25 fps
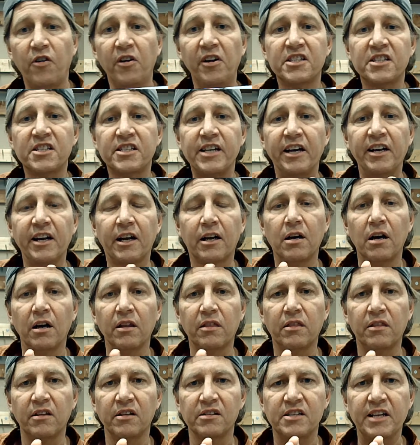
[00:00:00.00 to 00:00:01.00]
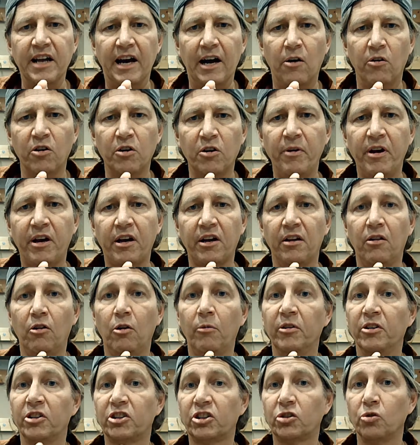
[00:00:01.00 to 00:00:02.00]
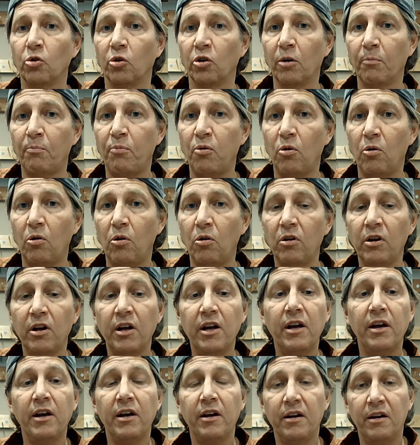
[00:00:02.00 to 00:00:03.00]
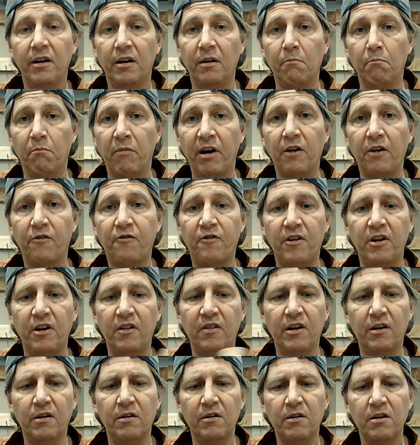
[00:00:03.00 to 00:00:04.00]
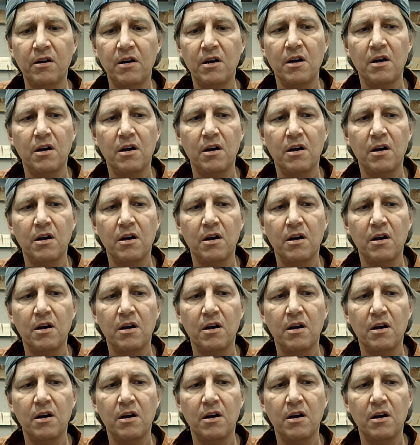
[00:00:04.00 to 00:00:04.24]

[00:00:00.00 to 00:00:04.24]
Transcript: decide to cut this down to make it a little bit shorter pole, it might fit in there.